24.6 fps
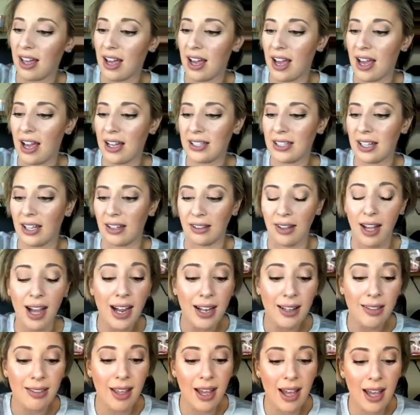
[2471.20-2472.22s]
that.
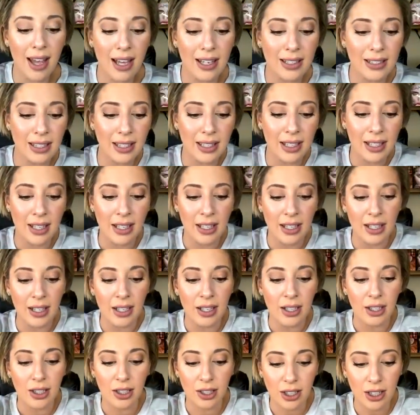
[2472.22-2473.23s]
Like that.
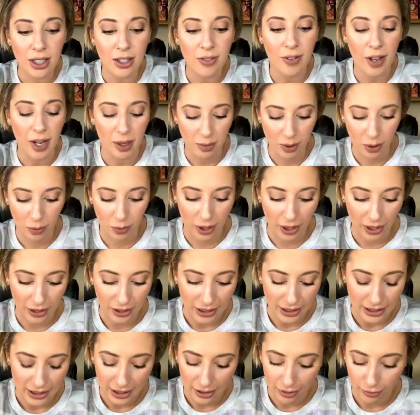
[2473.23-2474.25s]
You're going to find me wearing
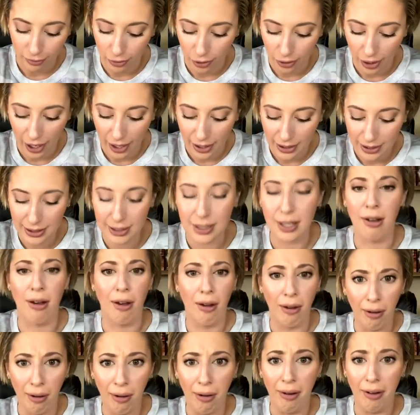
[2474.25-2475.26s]
these in a few days.
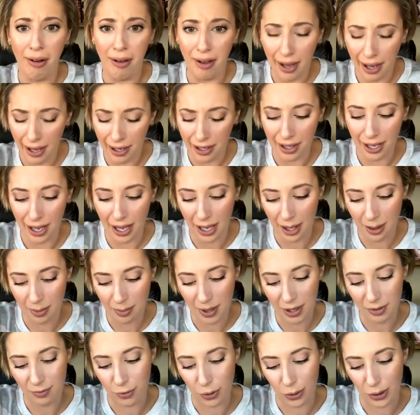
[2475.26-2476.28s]

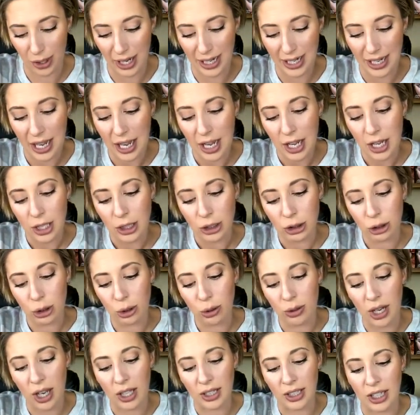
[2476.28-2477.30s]
I'm for it.
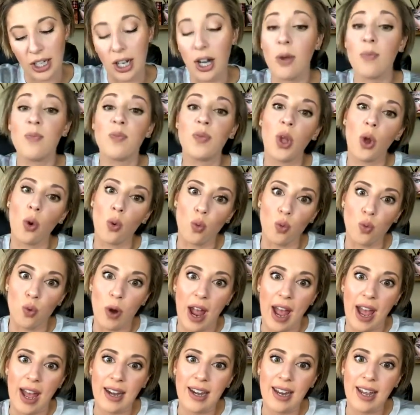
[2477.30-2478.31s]
True Color.
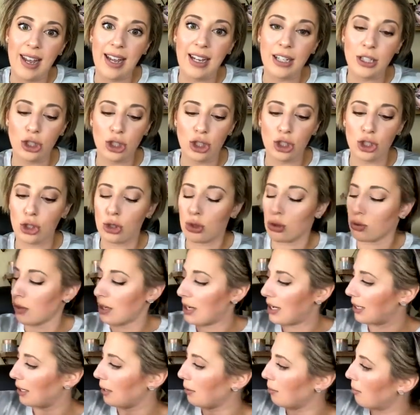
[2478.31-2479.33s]
Red
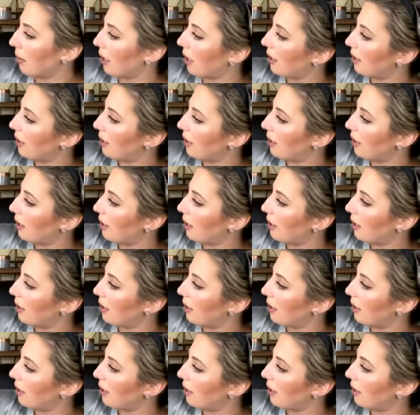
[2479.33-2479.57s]
Extreme.